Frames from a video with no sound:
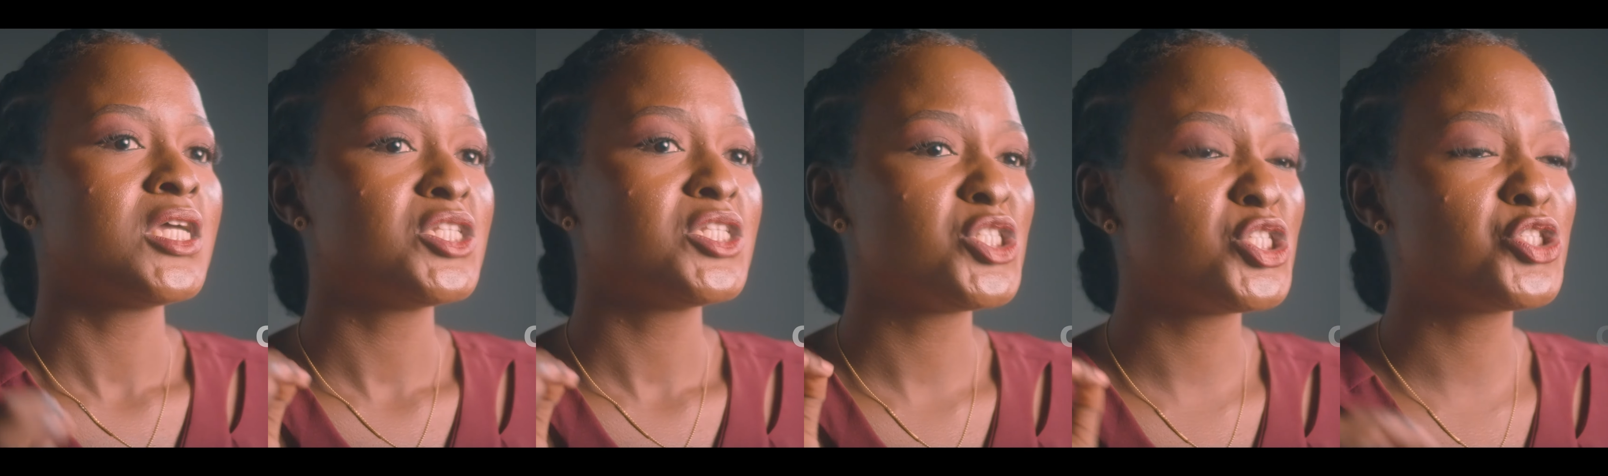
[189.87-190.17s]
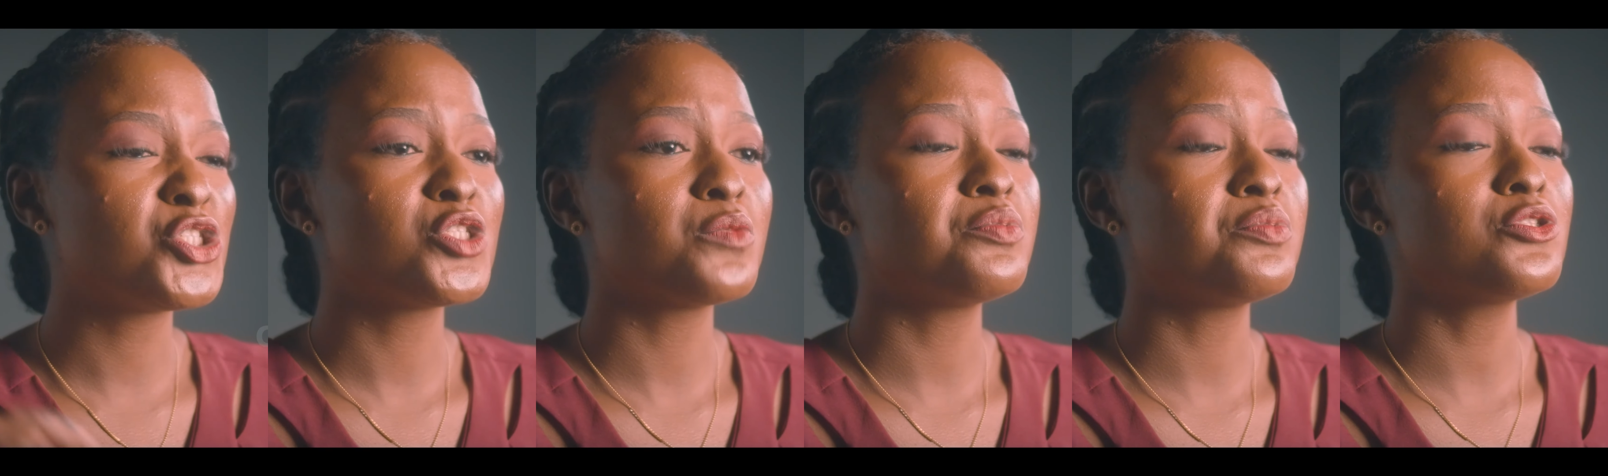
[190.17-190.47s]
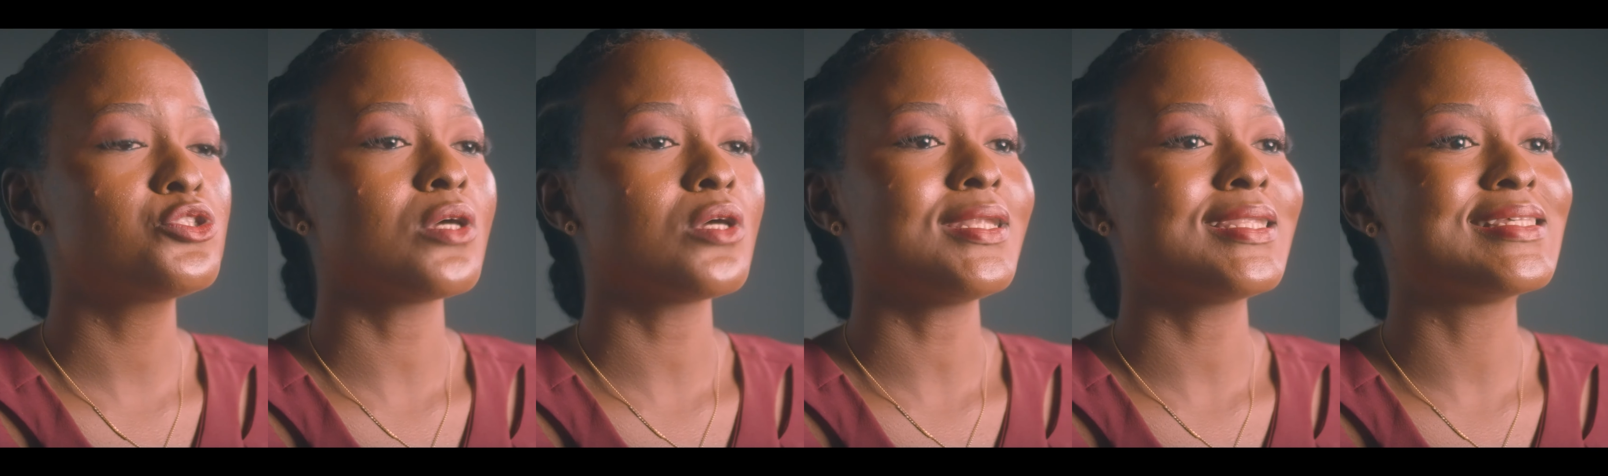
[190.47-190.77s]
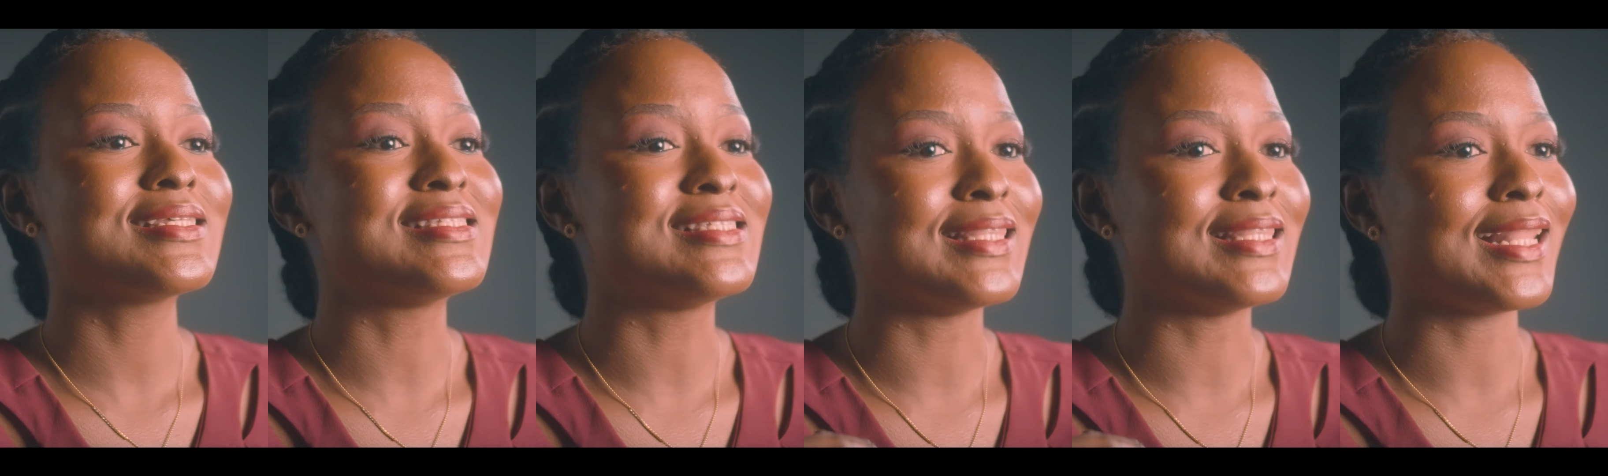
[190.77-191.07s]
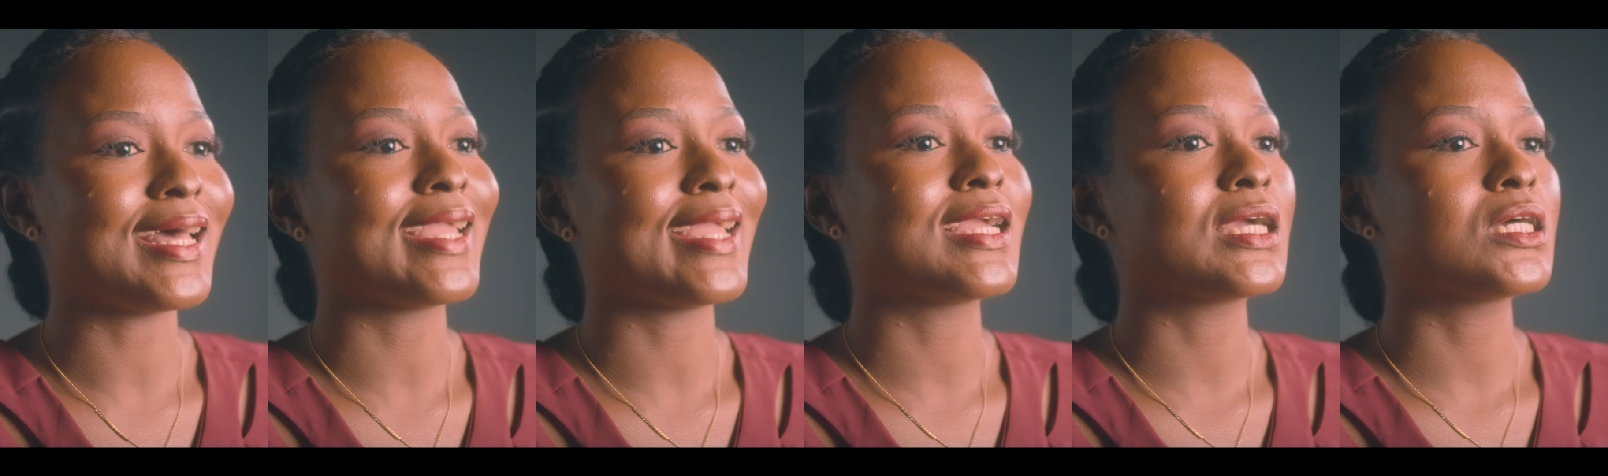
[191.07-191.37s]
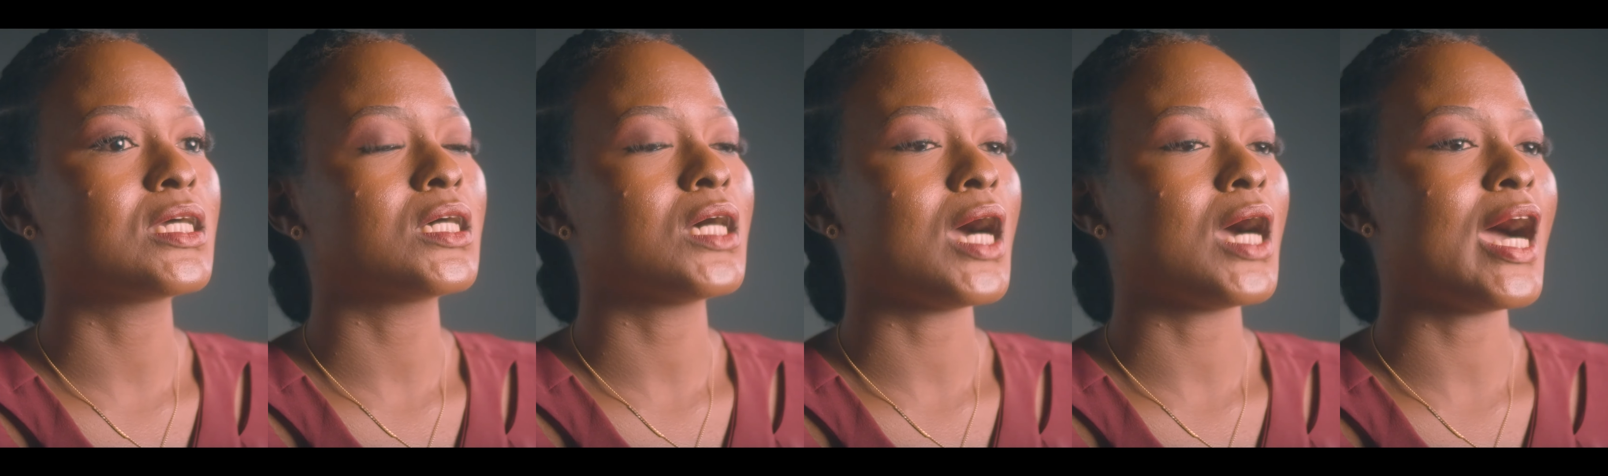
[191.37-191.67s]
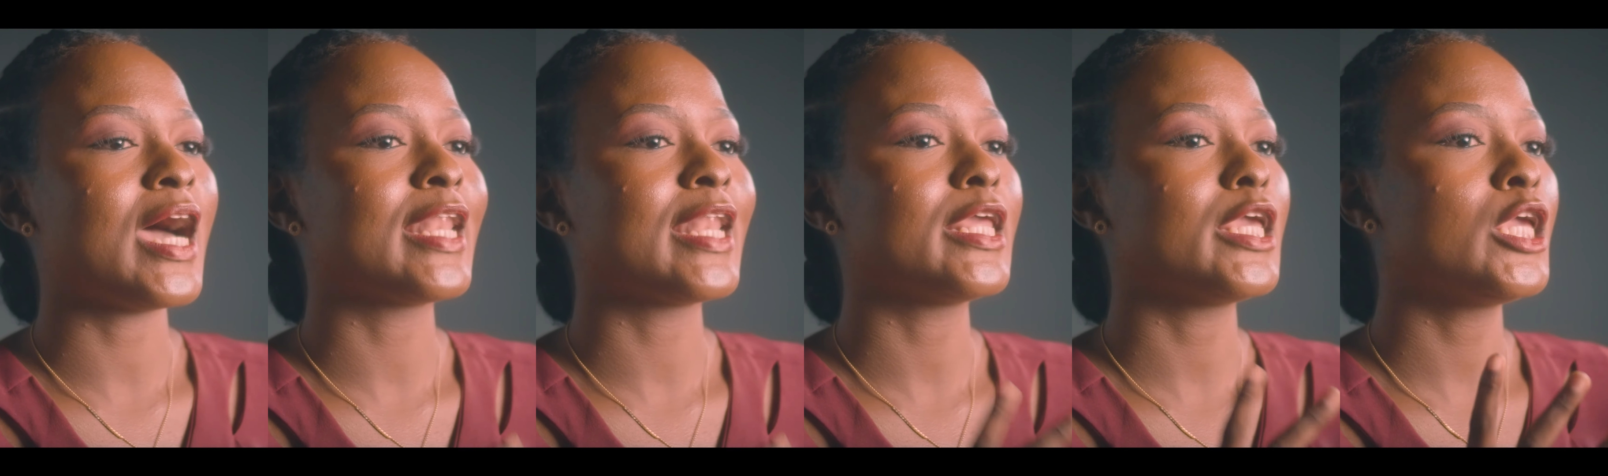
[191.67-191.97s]
Distribution is like
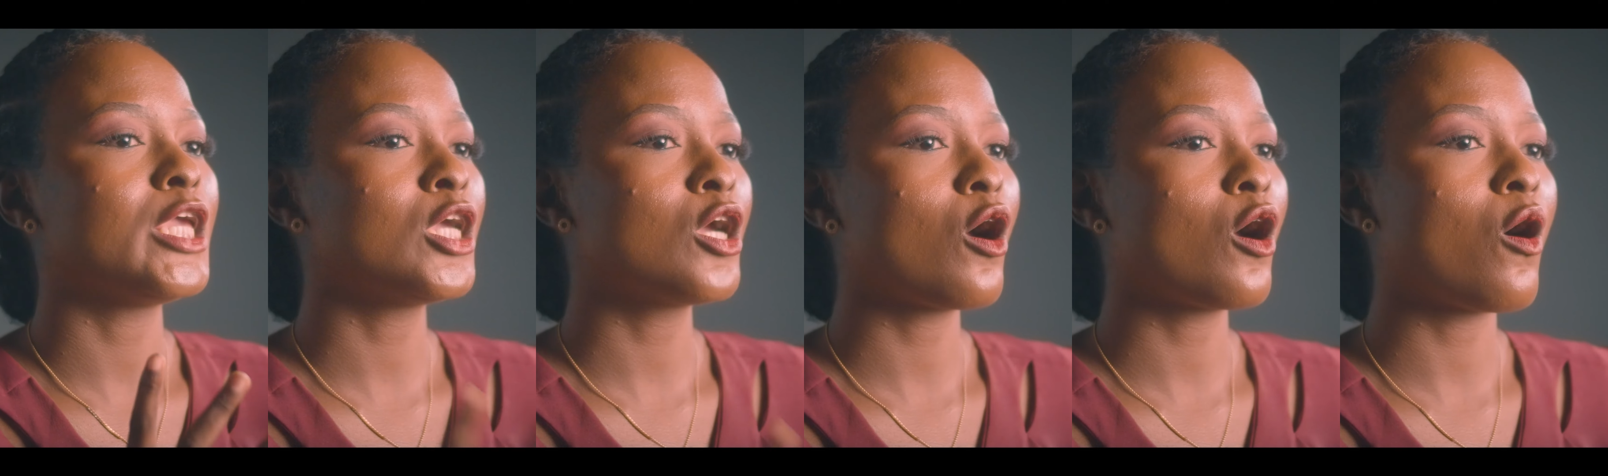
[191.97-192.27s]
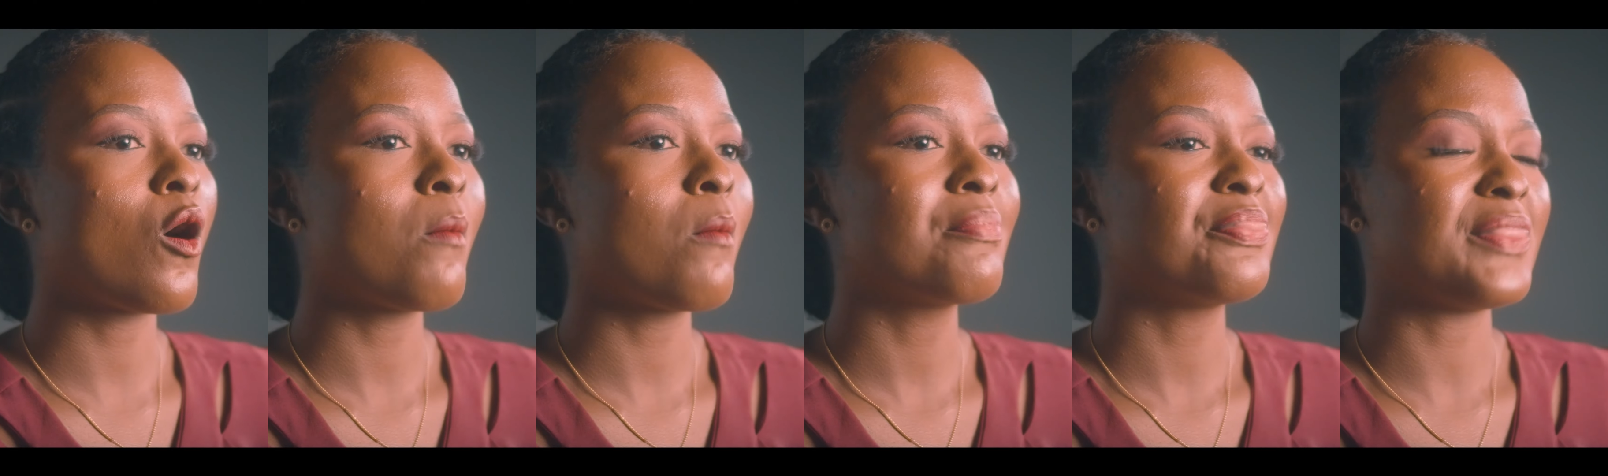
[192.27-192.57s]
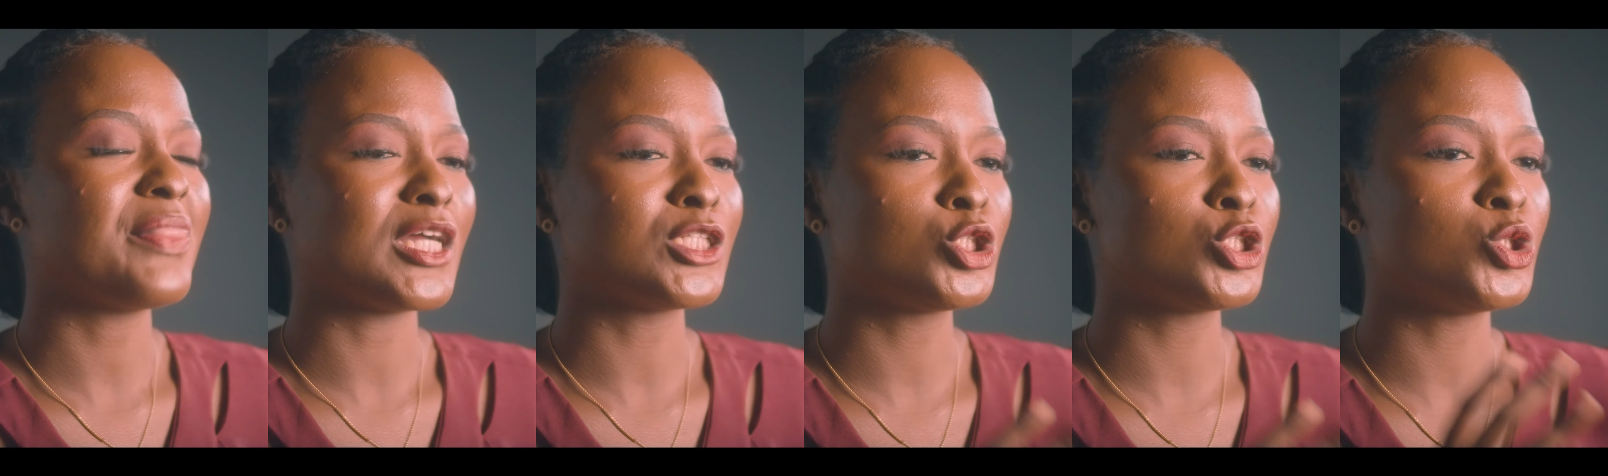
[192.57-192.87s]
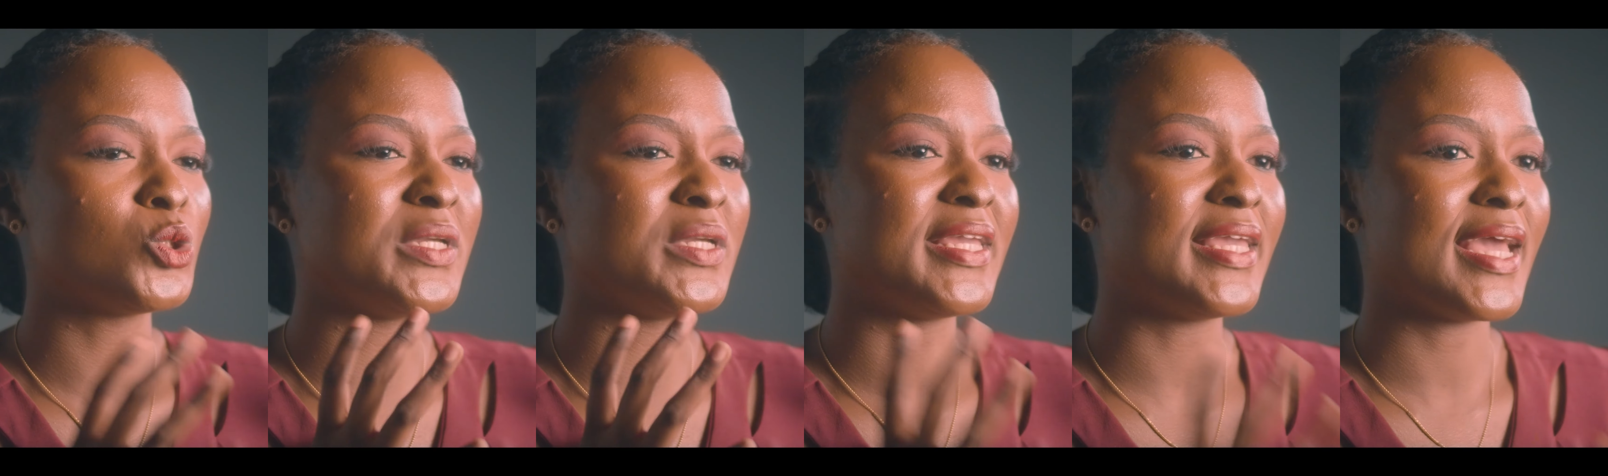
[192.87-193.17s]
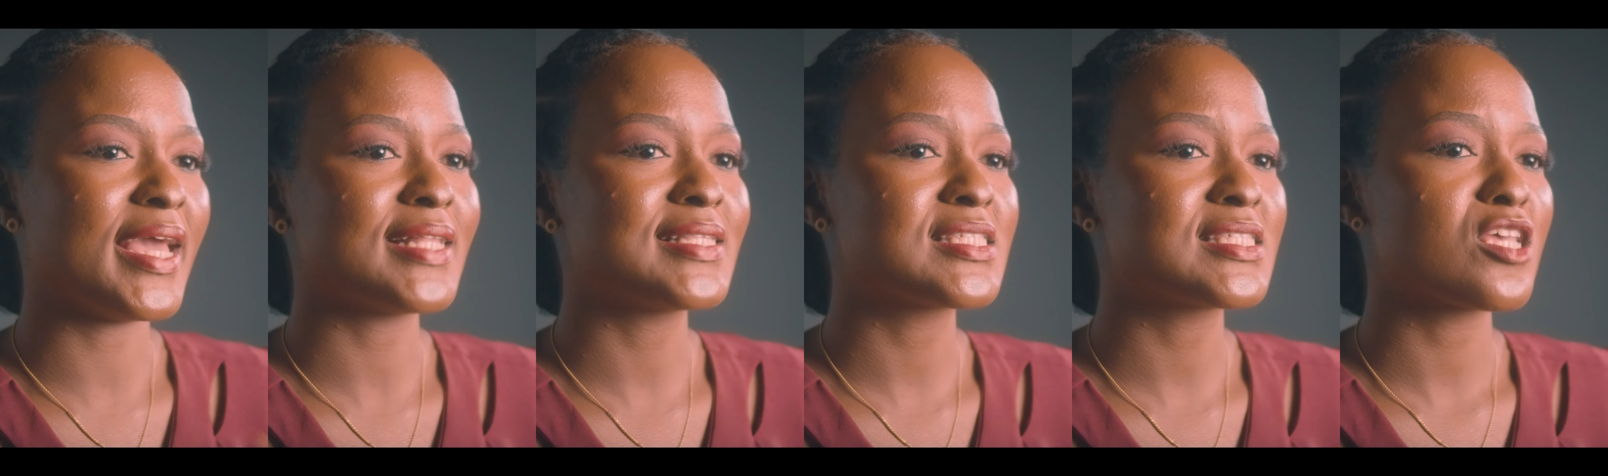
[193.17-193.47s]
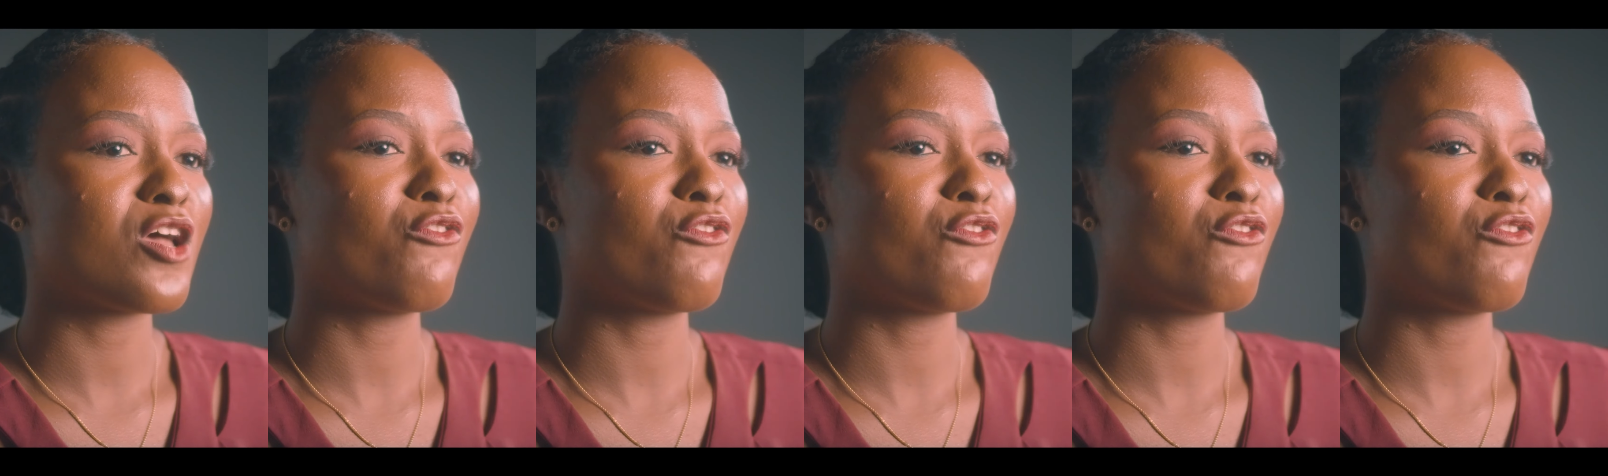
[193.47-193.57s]
an income that you get